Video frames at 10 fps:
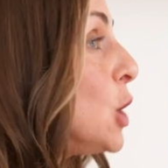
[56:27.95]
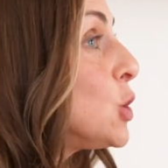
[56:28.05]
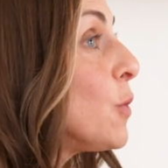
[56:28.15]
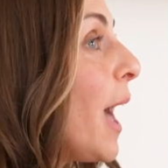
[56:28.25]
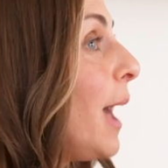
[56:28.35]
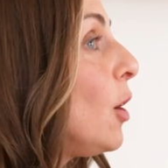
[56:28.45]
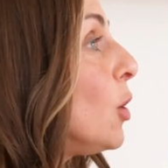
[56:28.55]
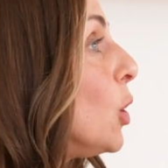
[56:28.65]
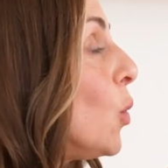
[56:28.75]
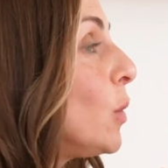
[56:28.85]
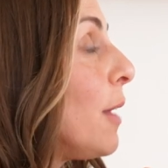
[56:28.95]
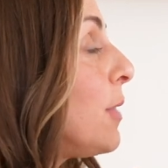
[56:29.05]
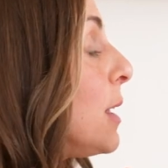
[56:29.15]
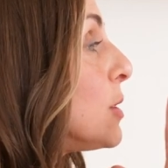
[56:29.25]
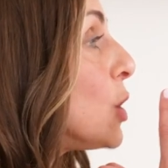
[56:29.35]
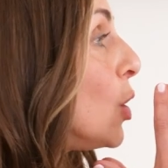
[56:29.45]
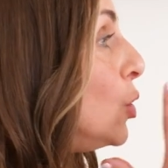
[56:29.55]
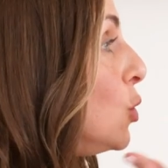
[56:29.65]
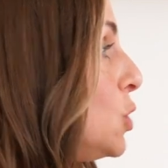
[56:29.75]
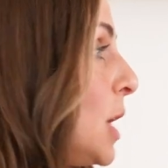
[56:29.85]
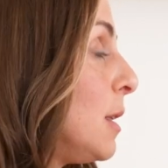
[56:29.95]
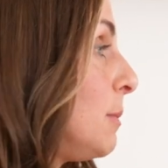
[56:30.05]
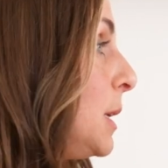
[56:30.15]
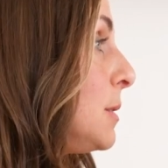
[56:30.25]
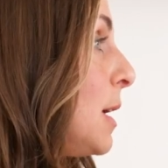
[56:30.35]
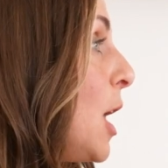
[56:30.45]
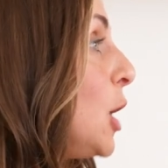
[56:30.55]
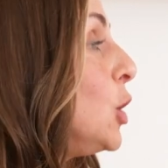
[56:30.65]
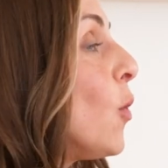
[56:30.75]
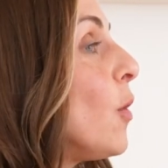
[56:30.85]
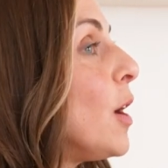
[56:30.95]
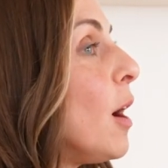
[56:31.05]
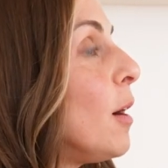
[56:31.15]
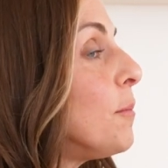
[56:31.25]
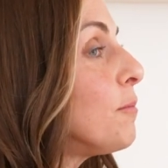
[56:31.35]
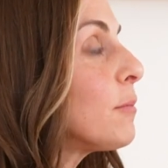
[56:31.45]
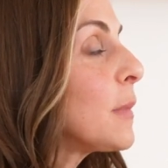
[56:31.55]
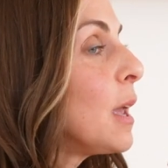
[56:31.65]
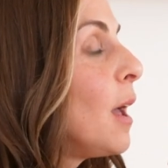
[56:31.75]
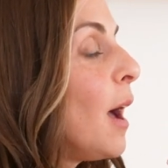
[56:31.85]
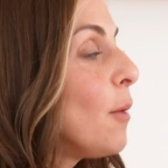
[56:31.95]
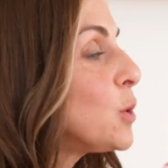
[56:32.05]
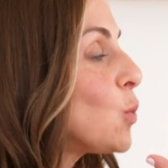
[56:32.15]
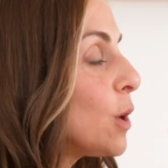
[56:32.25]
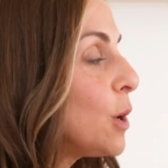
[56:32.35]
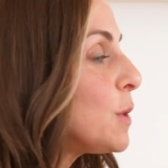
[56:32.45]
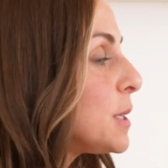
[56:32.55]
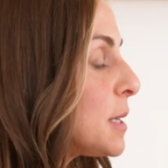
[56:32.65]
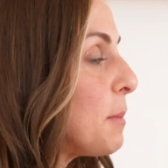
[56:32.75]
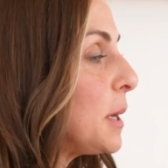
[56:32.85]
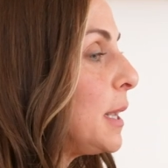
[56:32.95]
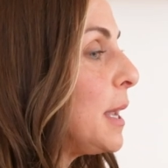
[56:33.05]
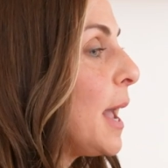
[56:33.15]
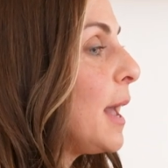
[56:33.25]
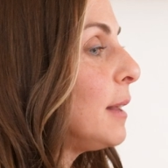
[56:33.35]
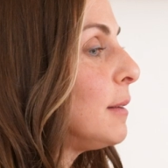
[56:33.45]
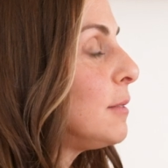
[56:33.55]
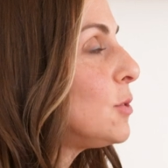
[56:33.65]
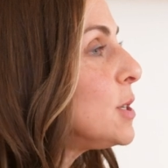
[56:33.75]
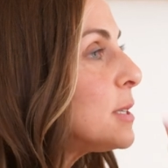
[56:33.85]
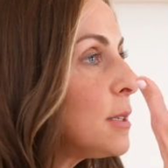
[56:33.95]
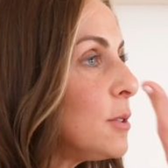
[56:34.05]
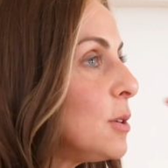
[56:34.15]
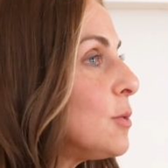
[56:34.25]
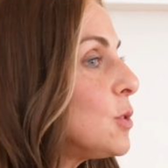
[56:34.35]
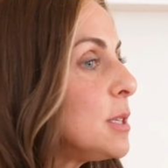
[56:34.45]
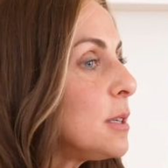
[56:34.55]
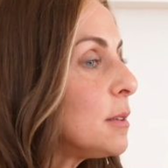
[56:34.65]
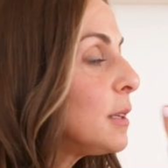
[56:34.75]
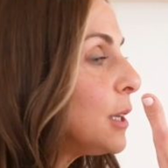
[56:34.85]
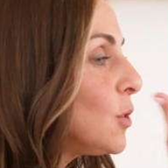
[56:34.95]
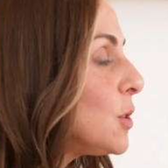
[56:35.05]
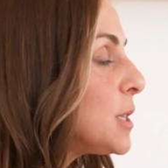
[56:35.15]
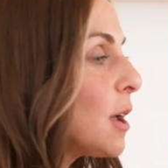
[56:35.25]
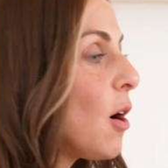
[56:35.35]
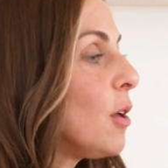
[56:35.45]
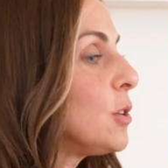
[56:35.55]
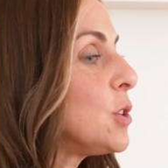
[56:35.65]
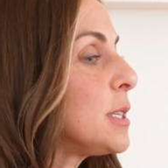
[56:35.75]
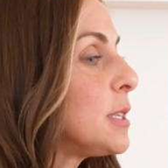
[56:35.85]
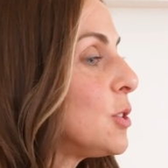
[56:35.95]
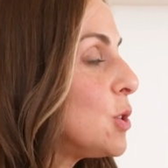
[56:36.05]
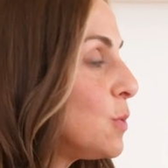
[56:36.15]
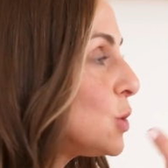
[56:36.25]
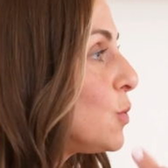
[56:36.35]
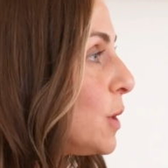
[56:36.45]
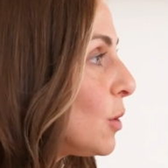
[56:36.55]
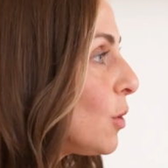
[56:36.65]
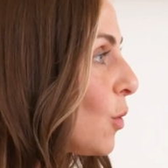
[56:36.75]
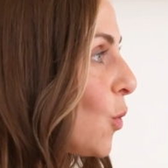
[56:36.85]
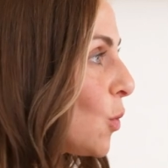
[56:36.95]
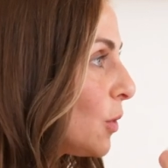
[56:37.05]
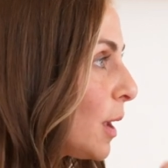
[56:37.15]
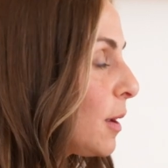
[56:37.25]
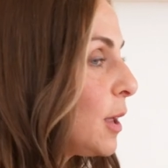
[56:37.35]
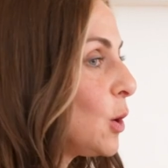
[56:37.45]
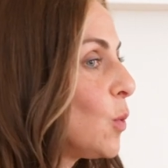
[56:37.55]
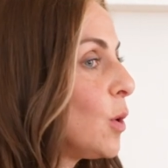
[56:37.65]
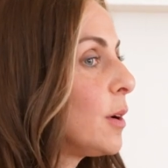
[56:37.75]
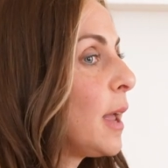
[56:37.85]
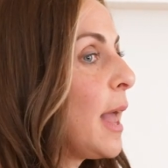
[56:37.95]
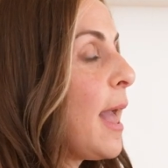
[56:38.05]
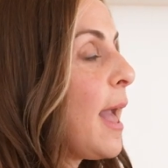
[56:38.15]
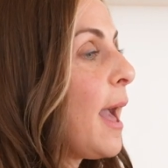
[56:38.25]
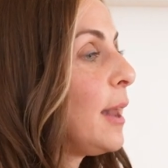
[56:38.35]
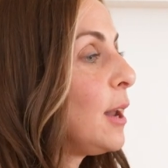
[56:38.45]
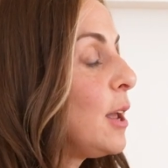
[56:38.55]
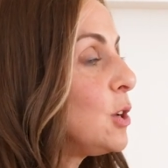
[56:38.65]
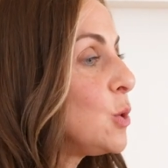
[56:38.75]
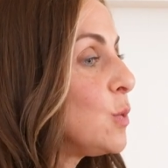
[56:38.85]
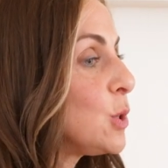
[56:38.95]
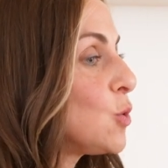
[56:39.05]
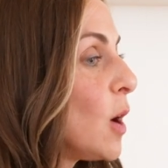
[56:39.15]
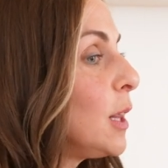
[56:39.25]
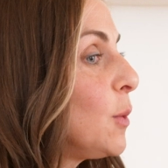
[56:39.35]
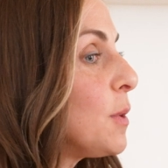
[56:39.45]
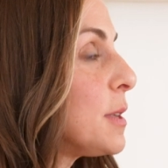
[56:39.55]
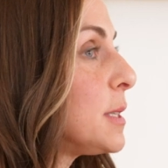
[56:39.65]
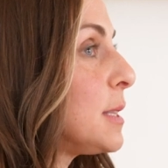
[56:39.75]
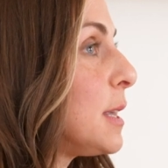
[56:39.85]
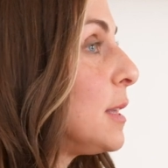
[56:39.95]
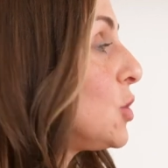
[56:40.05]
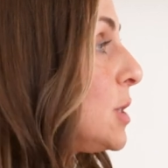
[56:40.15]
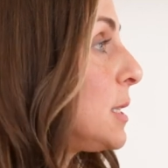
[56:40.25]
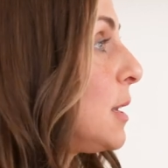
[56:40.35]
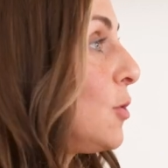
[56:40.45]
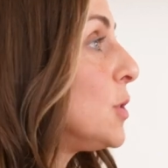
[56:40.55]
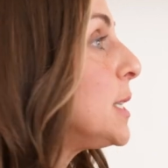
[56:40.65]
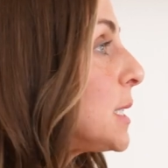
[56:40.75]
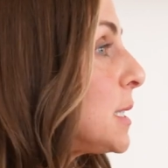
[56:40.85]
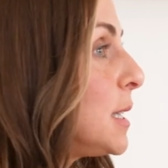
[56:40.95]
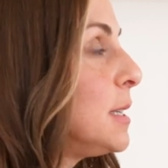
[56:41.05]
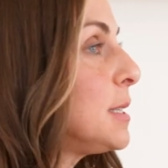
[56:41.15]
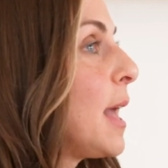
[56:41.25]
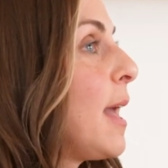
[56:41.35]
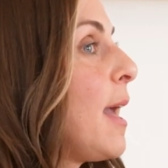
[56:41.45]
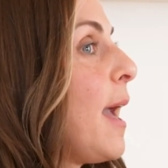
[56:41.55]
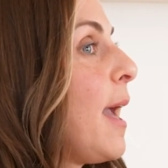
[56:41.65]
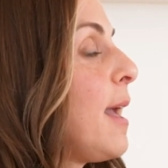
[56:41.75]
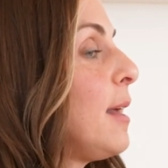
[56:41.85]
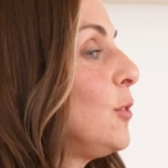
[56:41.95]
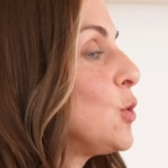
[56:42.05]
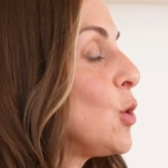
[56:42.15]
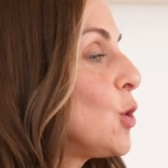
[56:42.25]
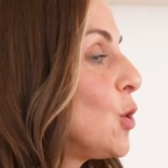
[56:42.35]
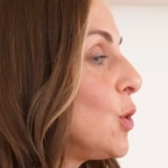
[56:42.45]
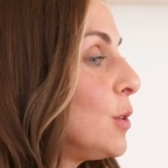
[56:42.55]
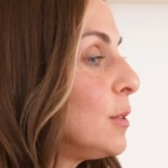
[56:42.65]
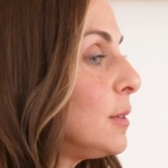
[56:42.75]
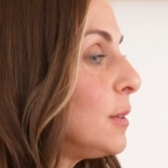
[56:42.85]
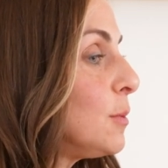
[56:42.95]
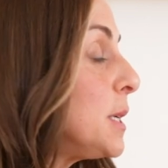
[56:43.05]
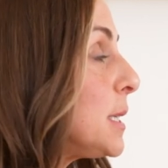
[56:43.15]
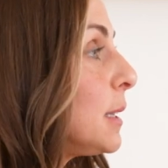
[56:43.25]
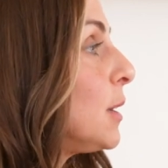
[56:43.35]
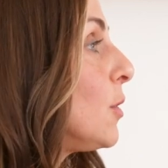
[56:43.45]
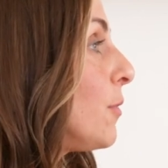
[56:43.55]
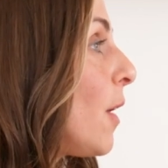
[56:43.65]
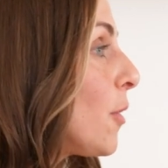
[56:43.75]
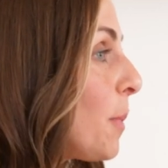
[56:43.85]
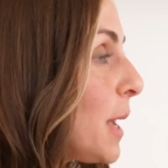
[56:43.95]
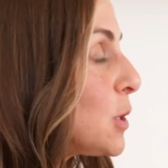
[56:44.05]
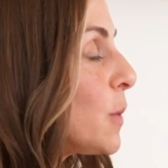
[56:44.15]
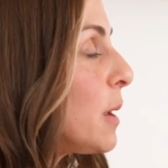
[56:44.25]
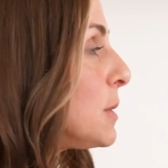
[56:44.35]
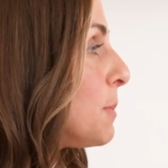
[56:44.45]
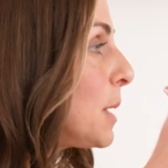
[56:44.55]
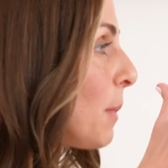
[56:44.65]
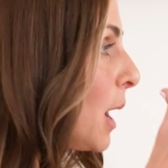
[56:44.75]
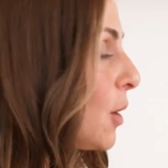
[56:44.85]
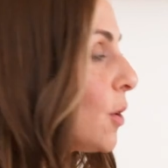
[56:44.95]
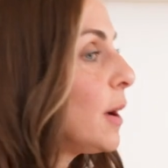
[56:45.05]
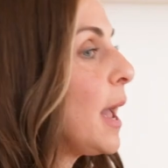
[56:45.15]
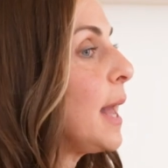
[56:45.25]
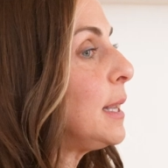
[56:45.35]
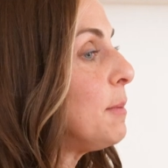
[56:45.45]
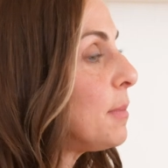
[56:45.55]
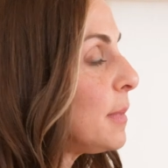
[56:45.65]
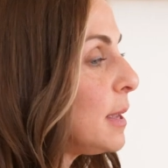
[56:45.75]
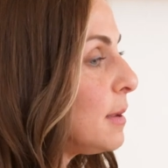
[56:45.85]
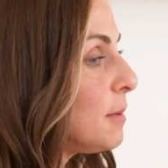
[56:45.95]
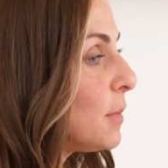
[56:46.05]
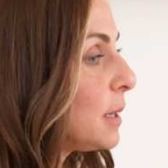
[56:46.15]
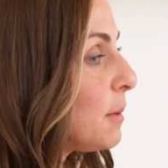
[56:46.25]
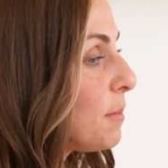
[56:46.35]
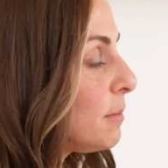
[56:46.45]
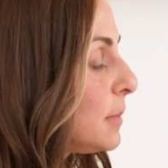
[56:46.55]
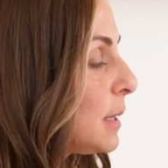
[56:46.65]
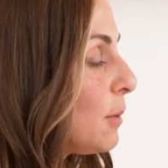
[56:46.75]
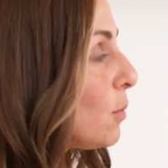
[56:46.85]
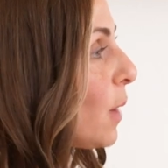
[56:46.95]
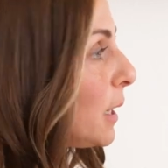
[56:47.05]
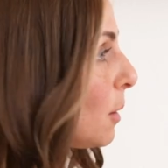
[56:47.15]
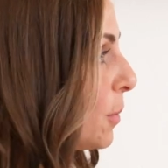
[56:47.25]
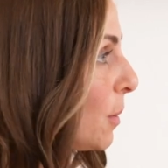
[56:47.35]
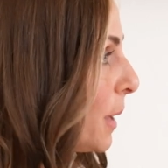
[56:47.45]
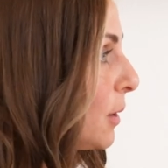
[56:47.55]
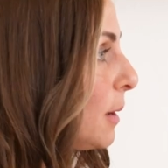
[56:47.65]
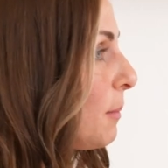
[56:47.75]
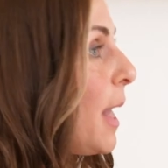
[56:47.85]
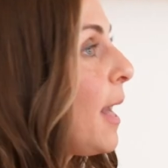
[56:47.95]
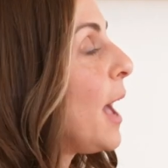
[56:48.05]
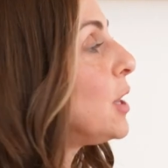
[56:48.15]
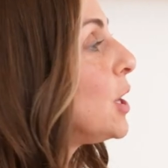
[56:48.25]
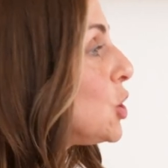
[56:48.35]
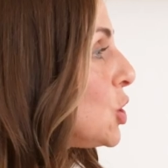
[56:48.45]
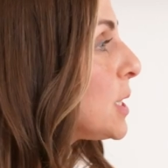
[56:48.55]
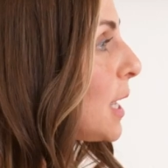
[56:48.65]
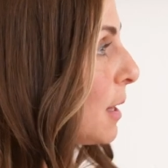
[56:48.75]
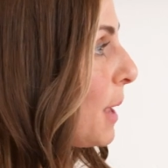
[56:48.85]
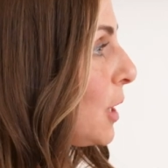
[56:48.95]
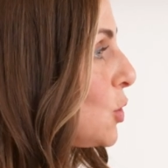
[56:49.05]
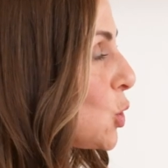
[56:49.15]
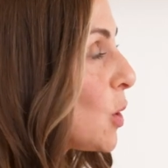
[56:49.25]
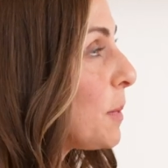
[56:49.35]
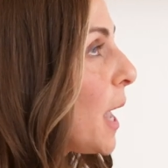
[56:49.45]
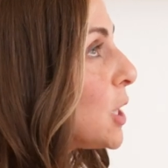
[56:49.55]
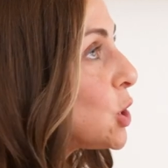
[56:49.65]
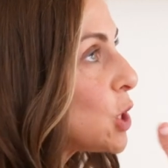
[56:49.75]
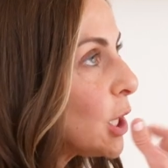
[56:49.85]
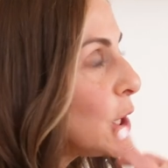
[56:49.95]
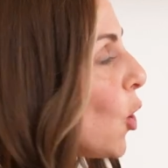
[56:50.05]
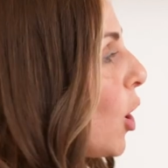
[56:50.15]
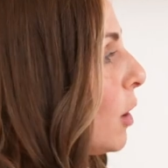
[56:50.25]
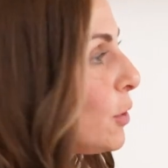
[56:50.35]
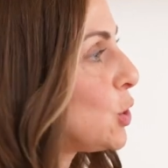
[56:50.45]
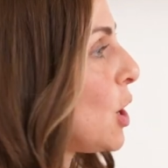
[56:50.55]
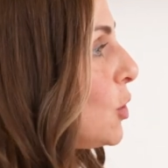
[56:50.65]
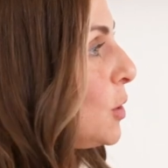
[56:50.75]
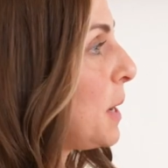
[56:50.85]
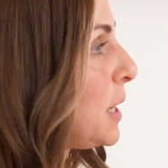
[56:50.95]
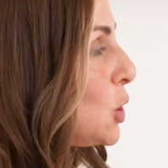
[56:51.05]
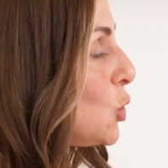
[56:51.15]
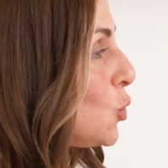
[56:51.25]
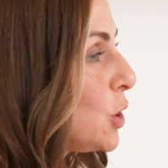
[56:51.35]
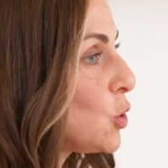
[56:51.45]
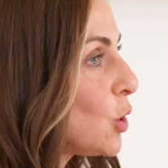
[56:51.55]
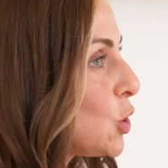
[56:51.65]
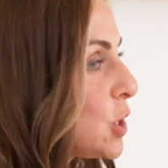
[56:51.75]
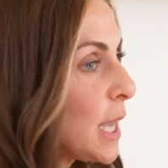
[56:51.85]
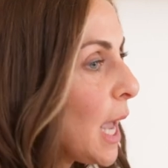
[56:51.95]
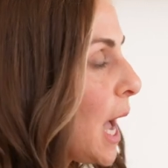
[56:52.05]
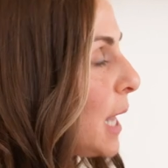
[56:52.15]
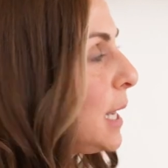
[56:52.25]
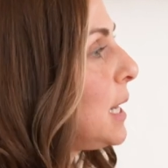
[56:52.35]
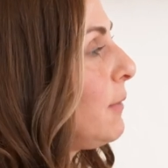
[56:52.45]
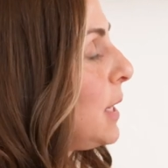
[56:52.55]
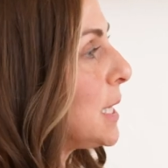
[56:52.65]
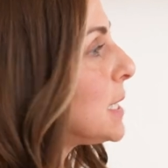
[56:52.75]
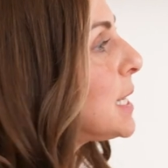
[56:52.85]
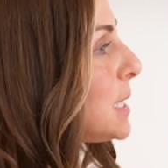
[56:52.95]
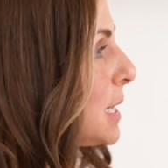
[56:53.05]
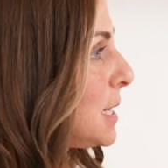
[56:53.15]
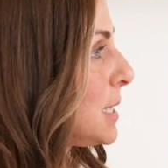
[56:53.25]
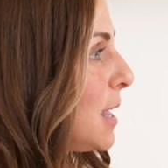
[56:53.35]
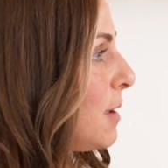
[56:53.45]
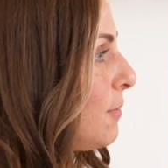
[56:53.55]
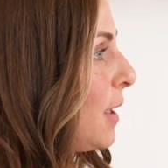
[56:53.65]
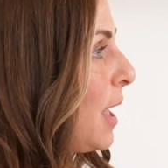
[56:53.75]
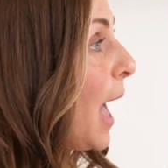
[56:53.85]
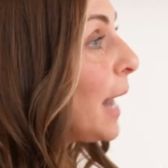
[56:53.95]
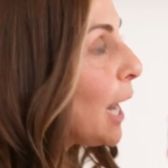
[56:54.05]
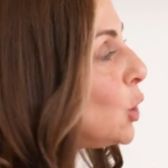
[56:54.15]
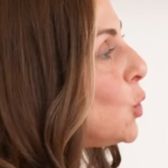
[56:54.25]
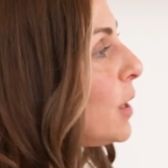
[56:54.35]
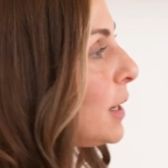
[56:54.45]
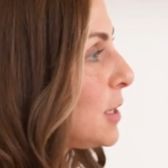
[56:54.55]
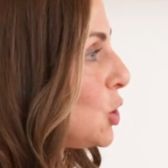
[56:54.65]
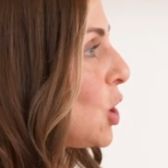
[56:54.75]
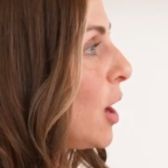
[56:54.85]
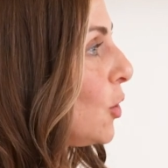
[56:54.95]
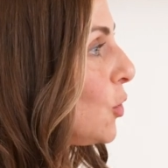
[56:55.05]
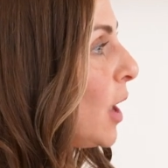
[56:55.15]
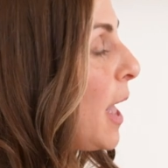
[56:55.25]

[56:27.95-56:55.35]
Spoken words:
So that alone, I think, is a huge element. You know, I was working with somebody, and she's a clinical psychologist, and she was doing her own like inner work, and she was struggling with this thing. She's in her 60s, and recently her father passed away. He was a big macher, and they were writing a book about him, and she just got the manuscript, and suddenly all of her childhood pain is re-triggered. She's like, I didn't even exist in his life, and I knew that as a child.